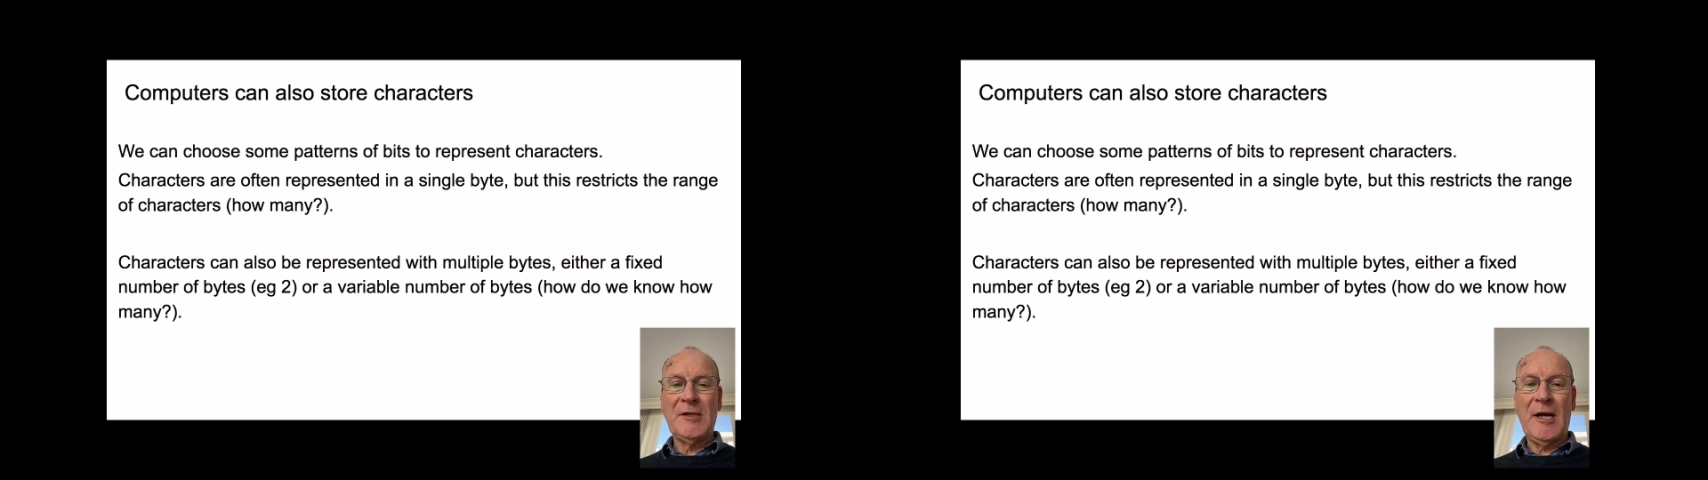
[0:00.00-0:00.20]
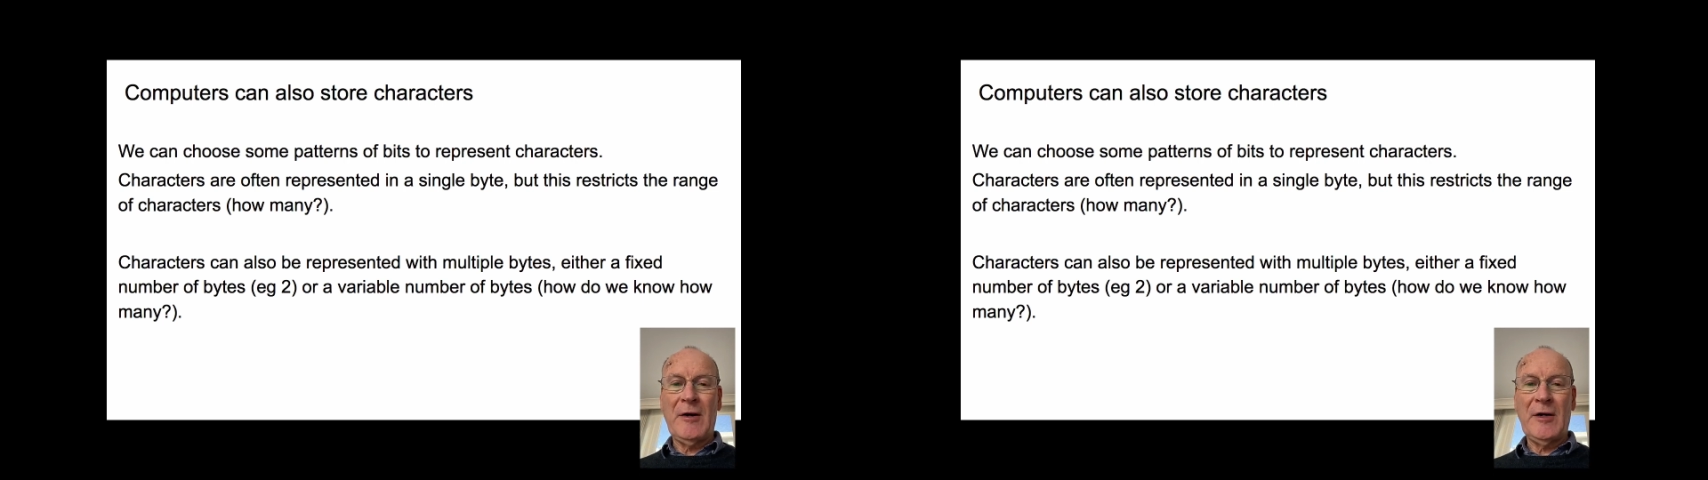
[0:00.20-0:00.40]

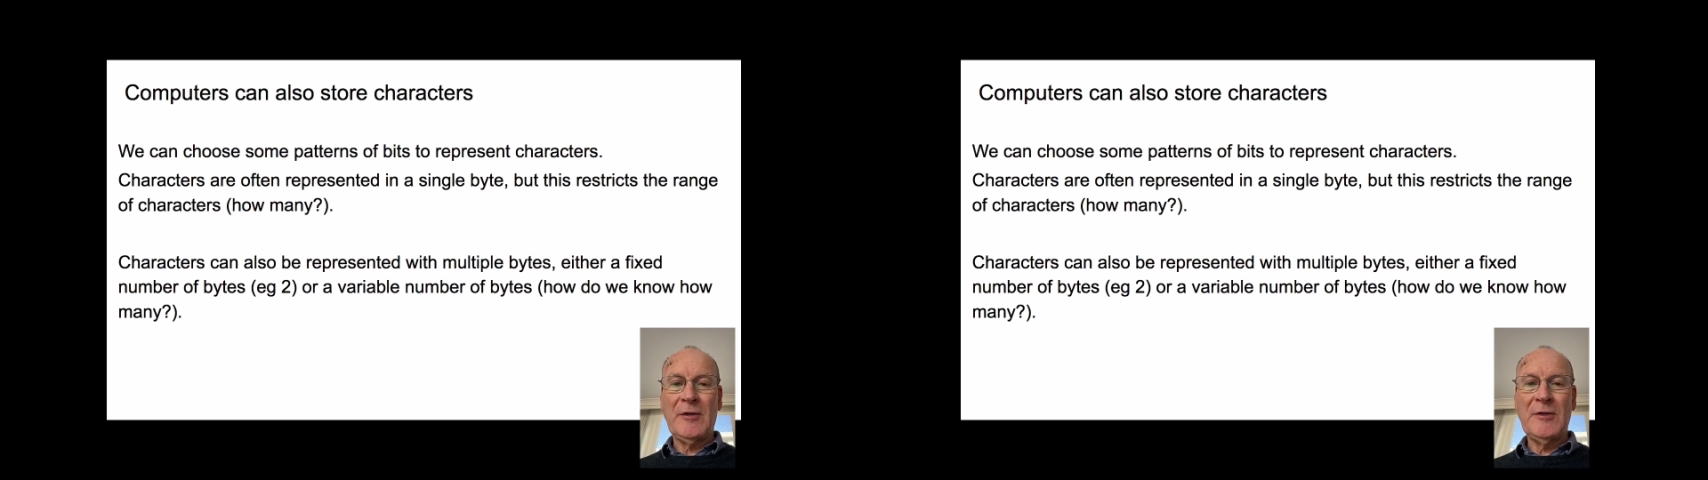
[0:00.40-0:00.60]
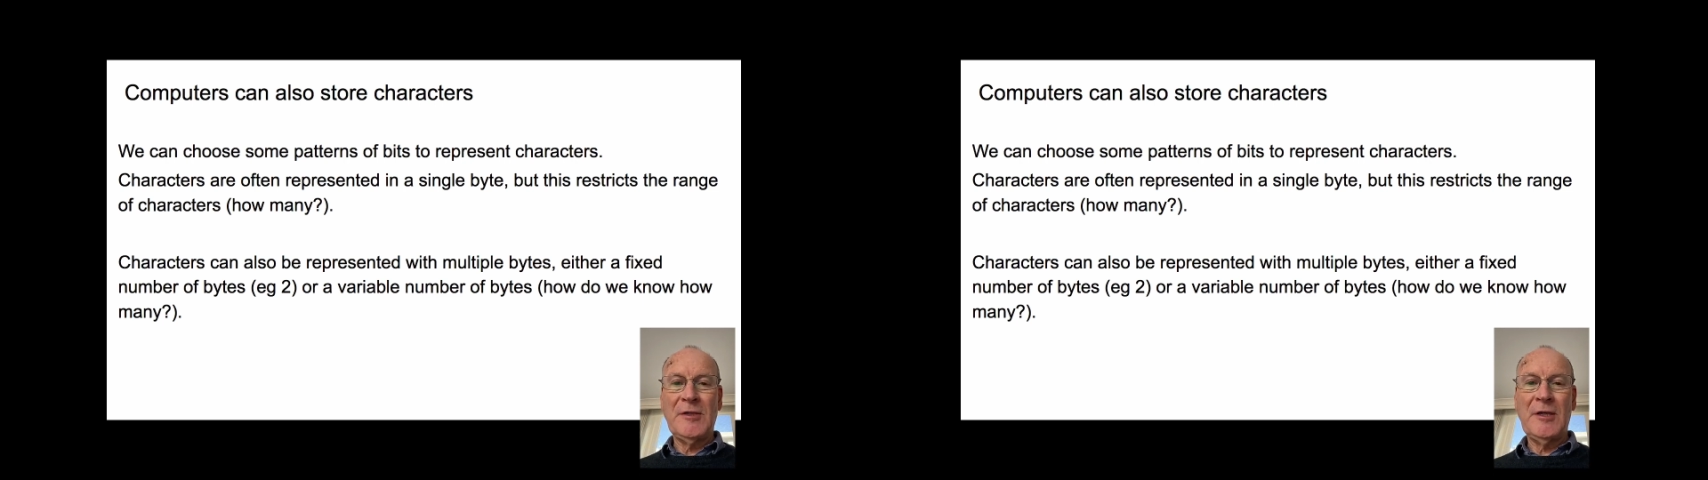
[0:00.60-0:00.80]

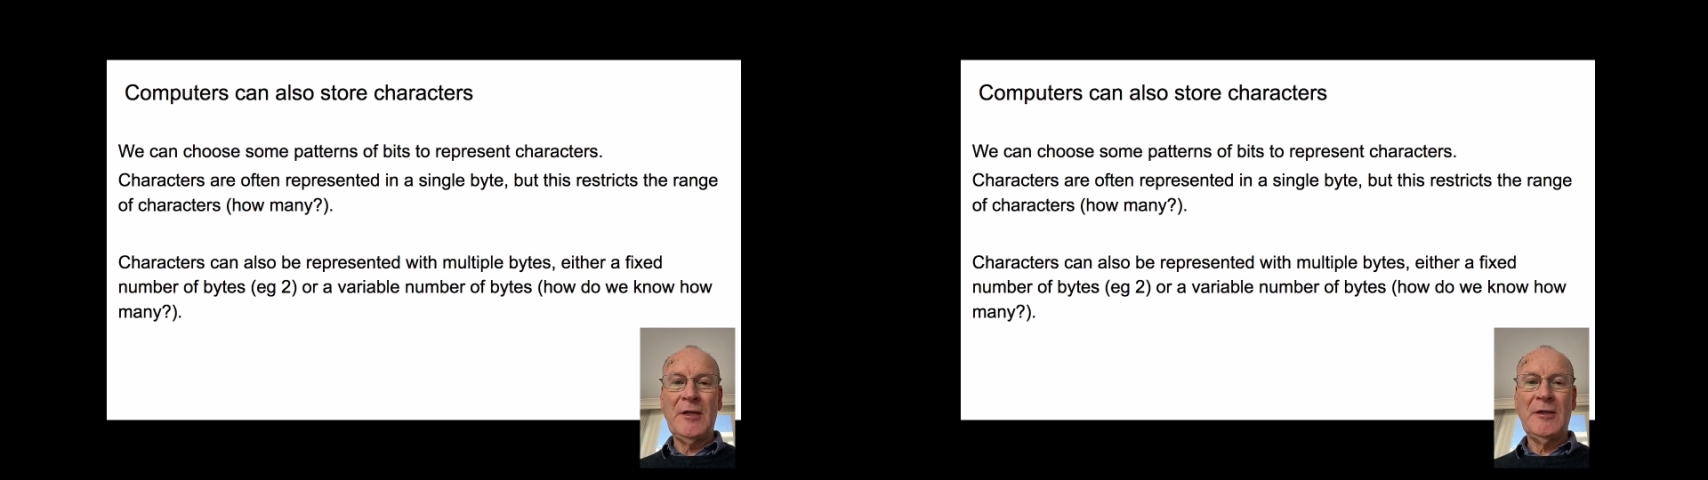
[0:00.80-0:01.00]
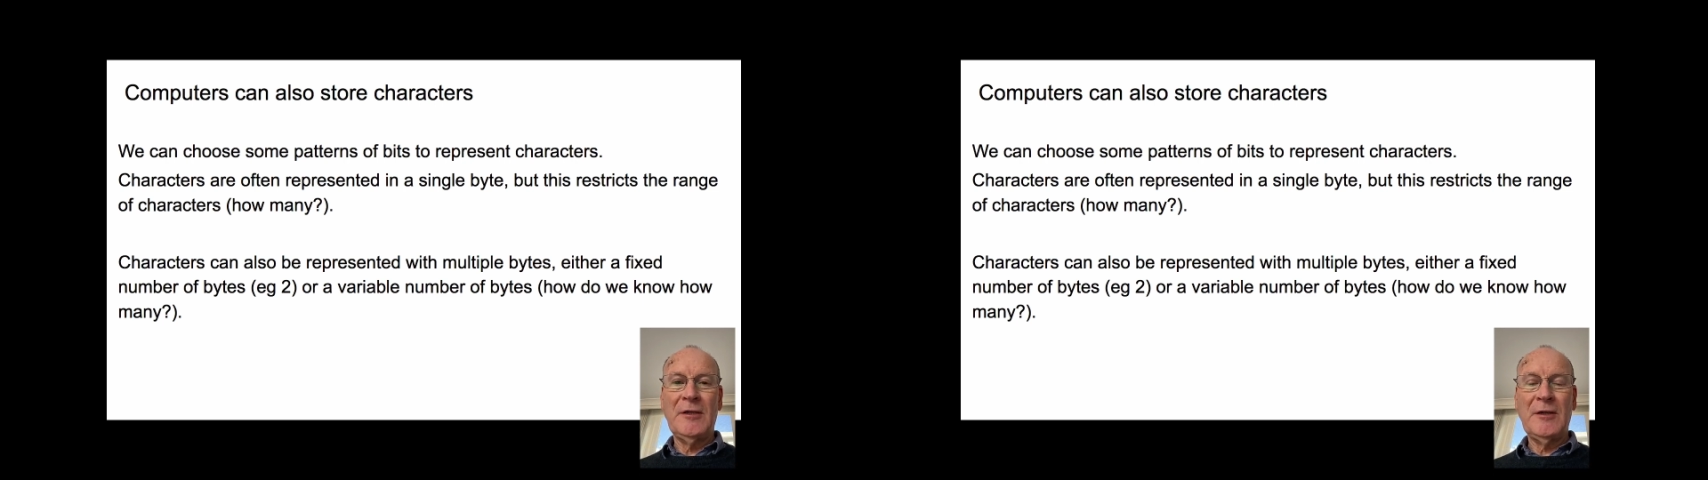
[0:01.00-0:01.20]
characters
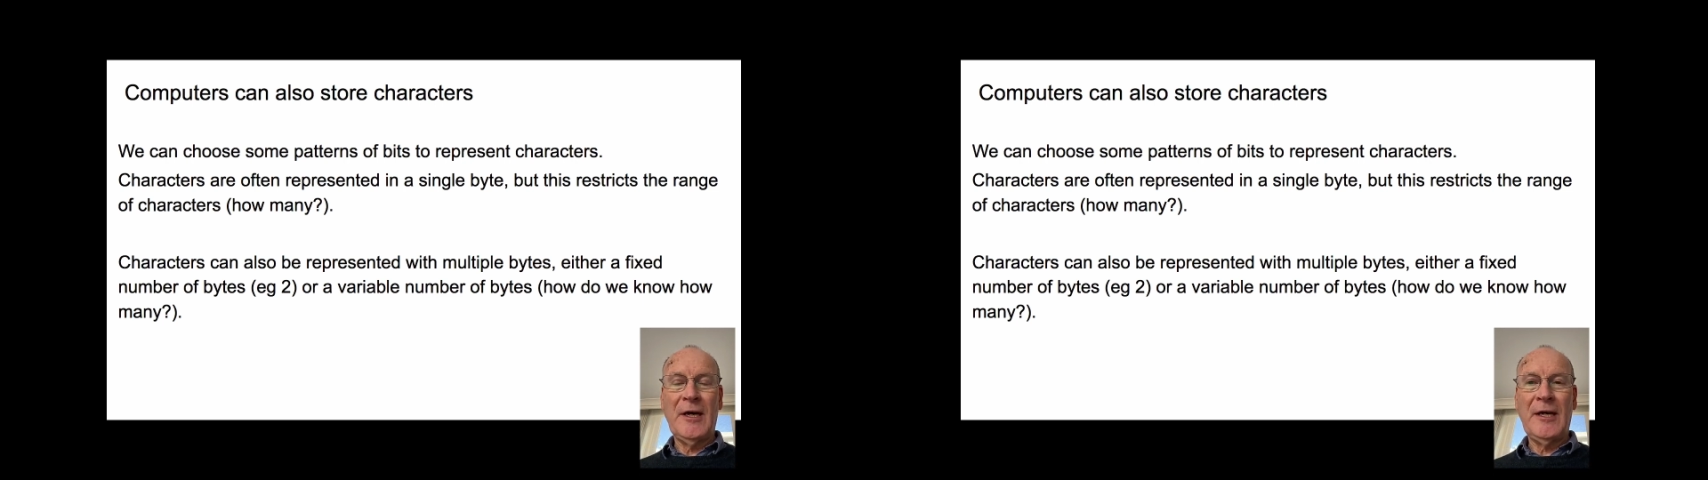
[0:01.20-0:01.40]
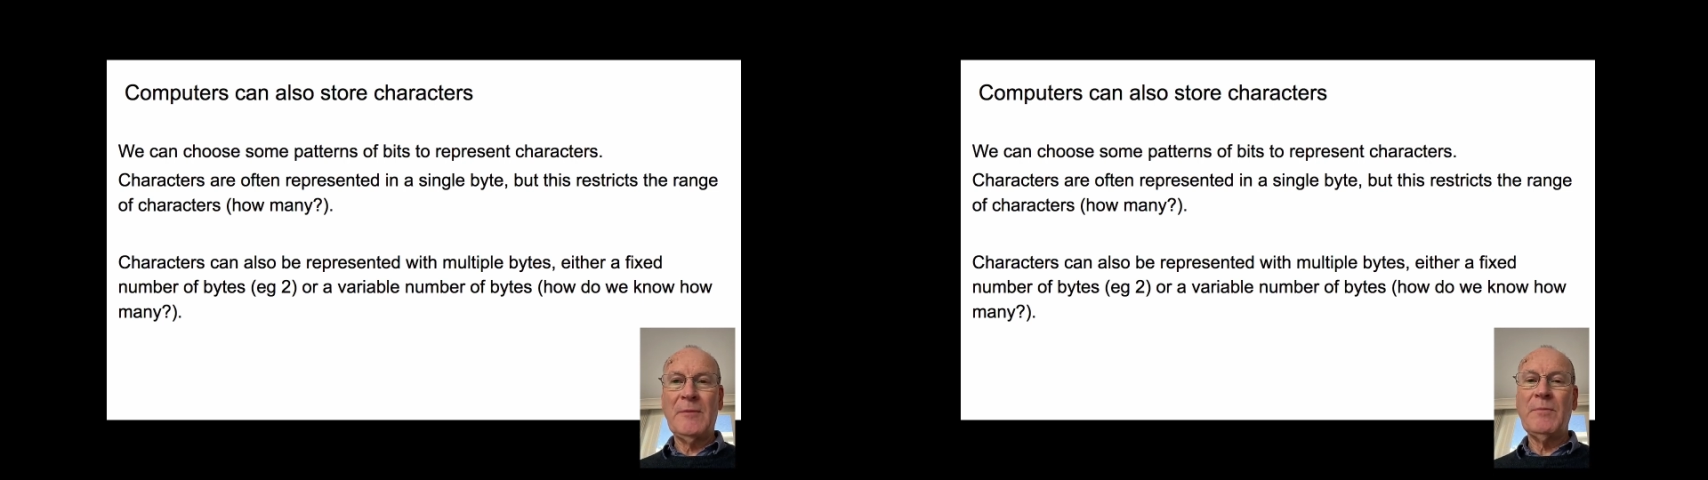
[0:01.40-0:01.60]
in an
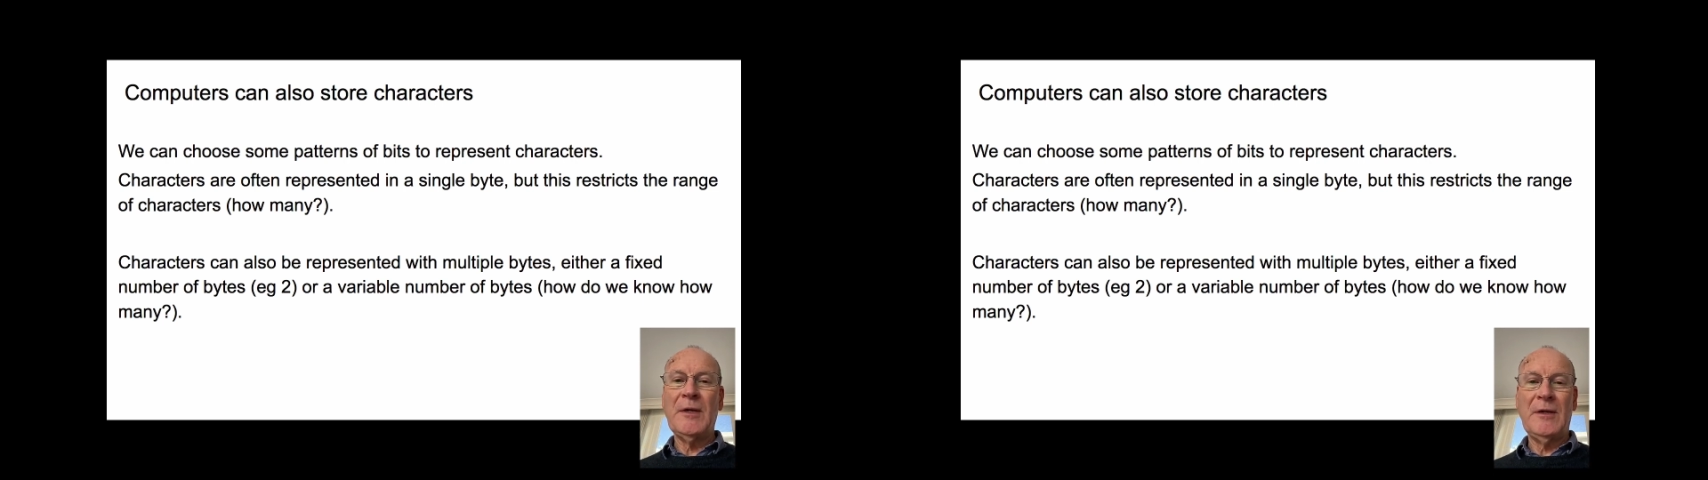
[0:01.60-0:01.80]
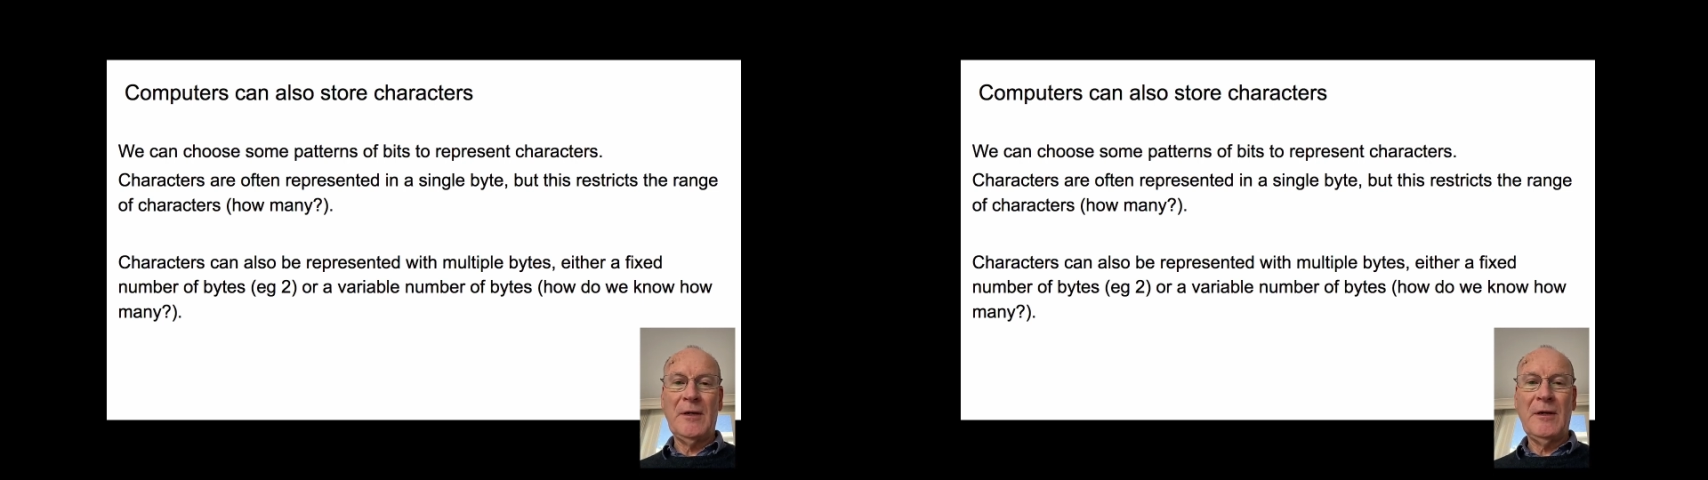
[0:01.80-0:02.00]

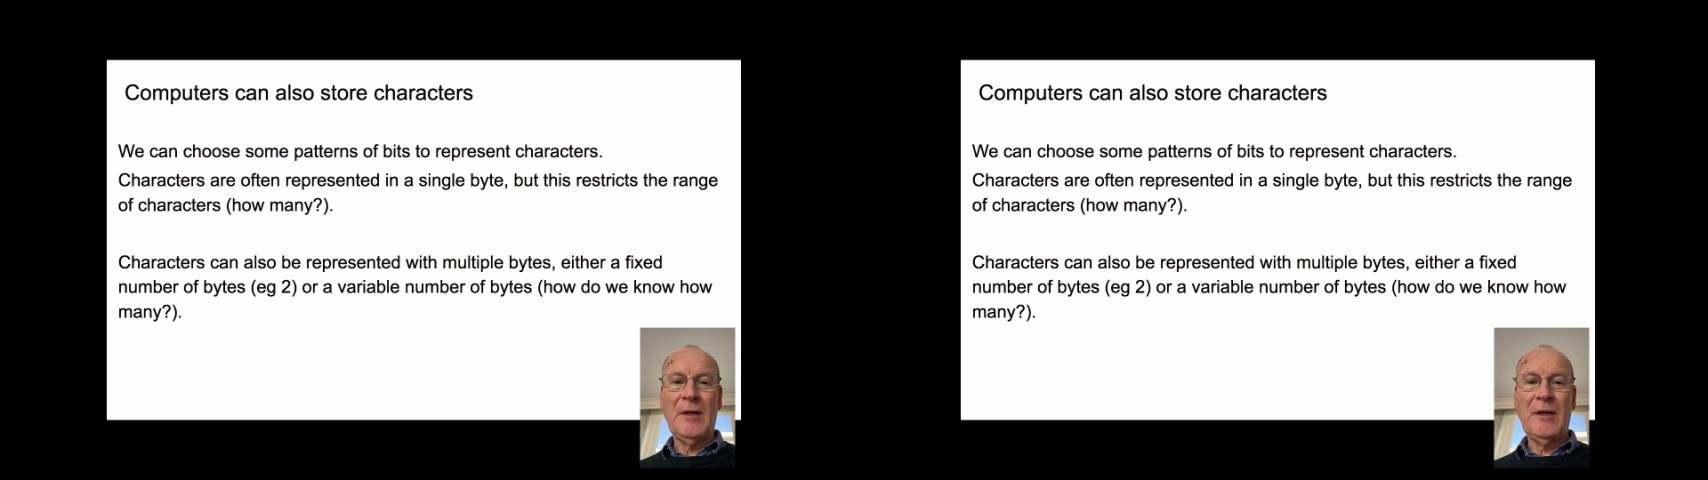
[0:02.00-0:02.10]
8-bit